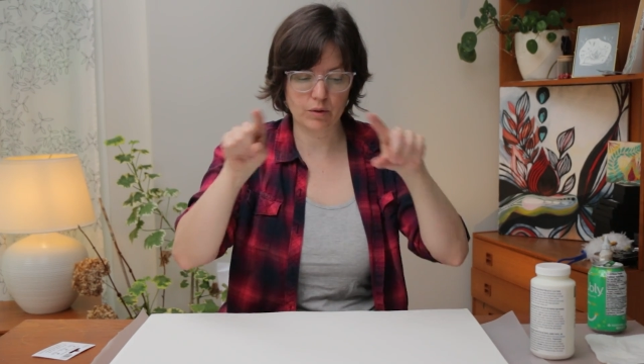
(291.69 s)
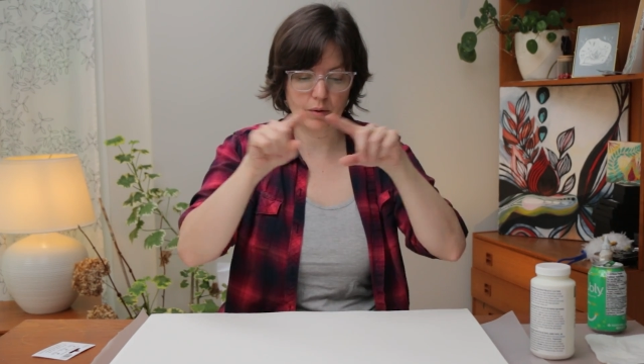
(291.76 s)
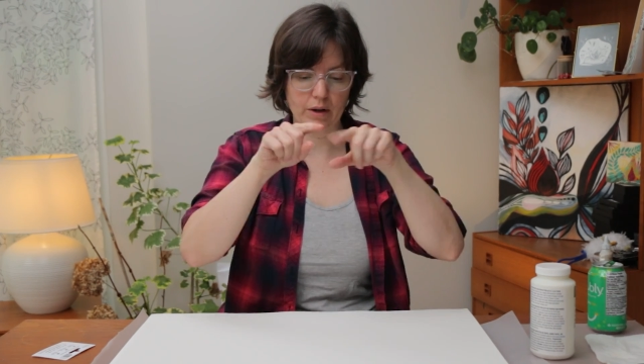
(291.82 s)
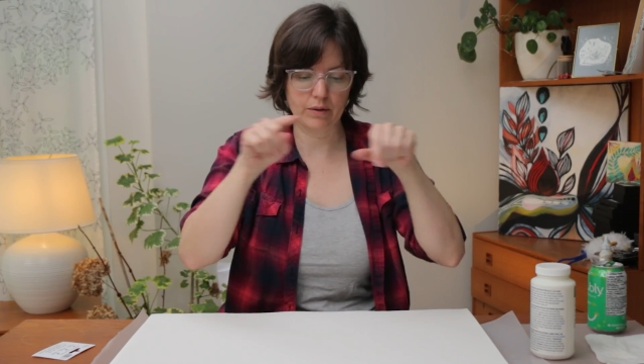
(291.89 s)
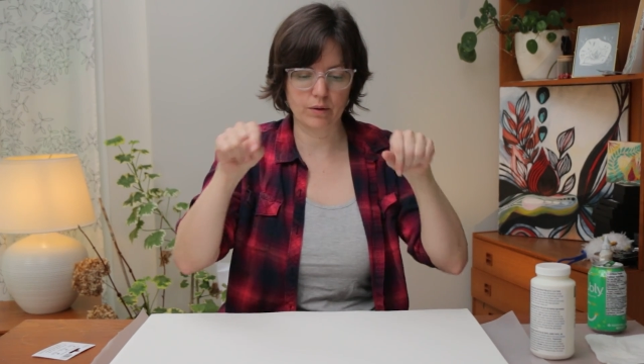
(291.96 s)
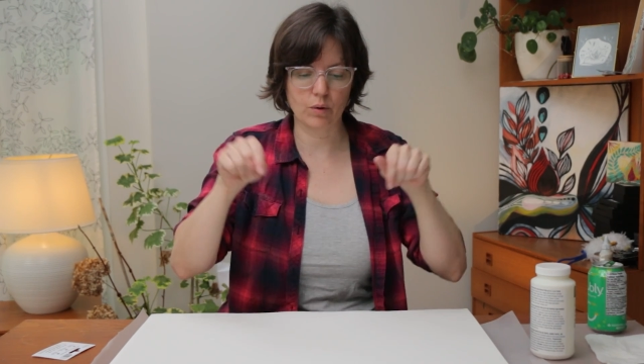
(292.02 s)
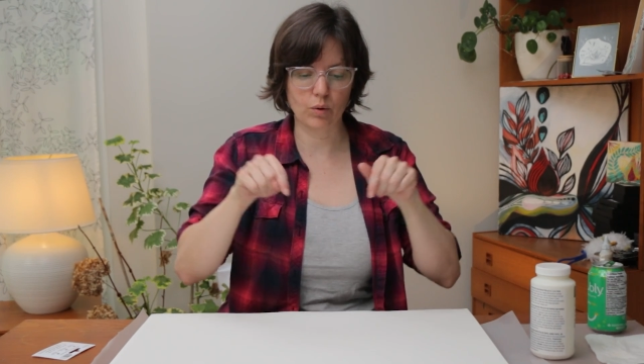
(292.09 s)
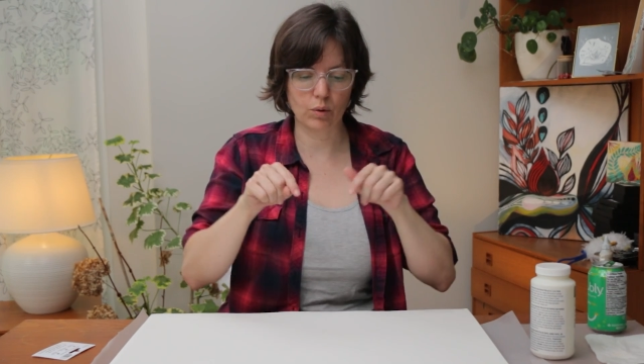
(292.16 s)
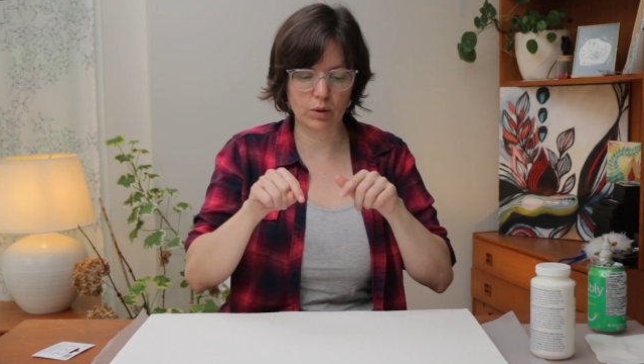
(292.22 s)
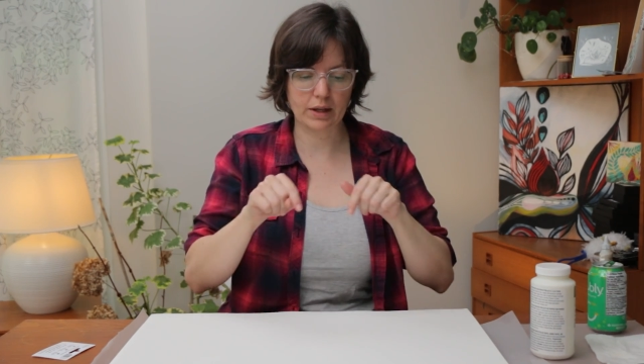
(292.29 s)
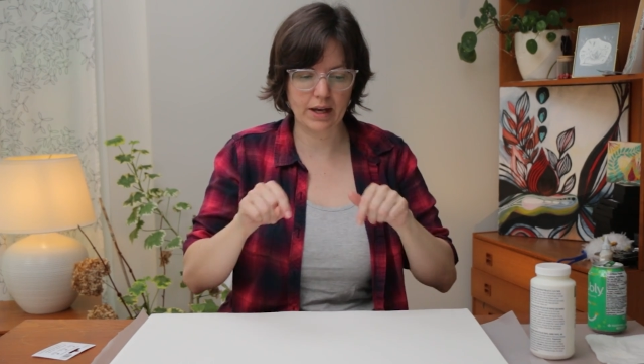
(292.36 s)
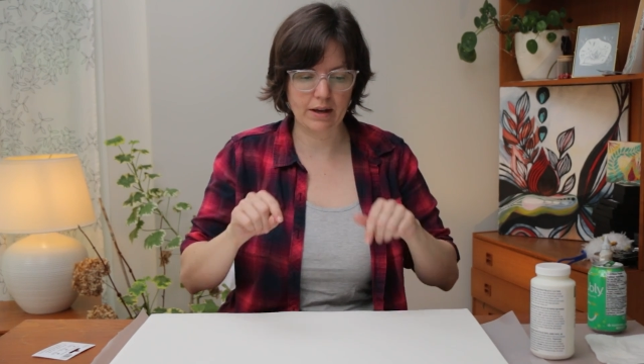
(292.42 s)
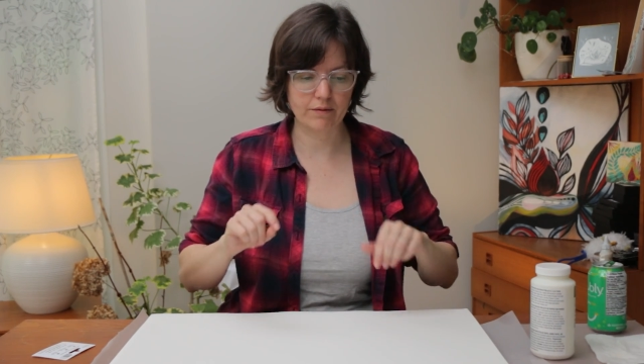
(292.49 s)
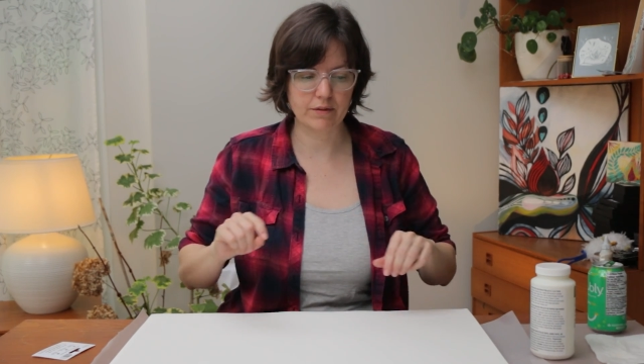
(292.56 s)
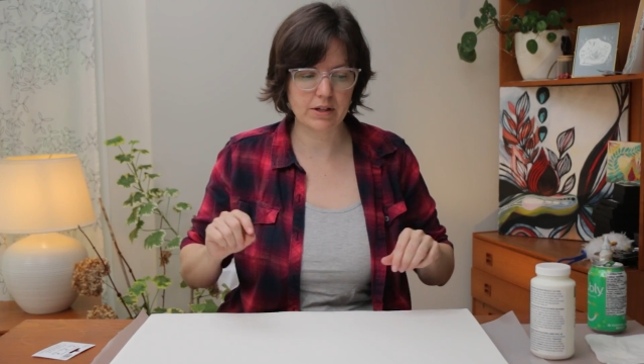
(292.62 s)
around the whole
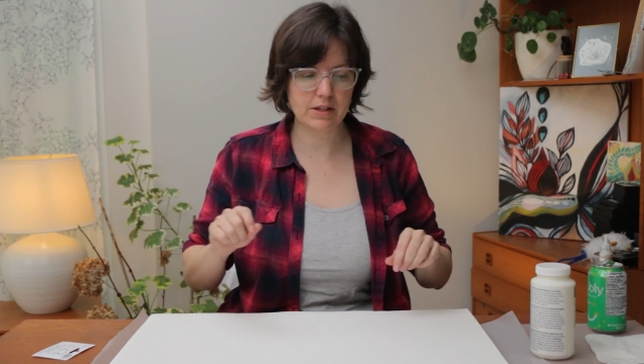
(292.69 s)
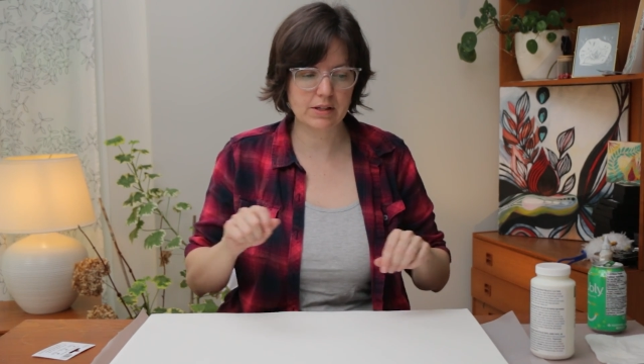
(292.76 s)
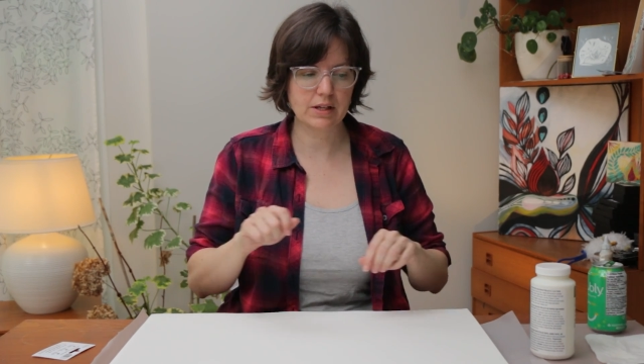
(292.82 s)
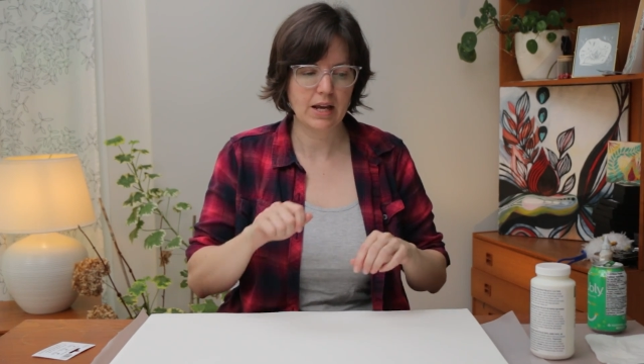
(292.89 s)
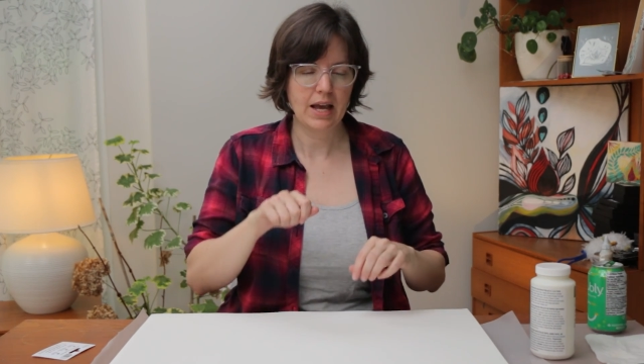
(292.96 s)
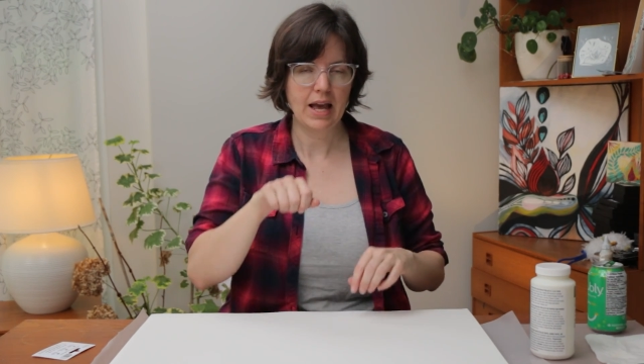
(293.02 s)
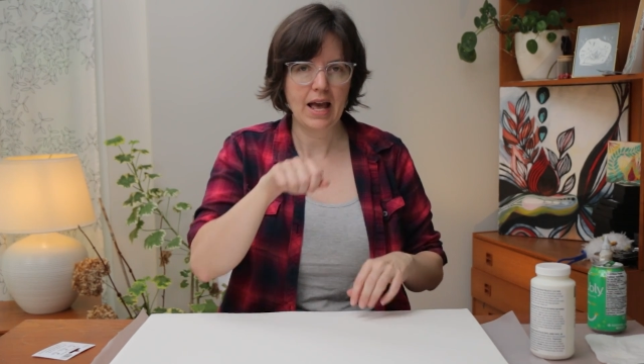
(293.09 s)
canvas,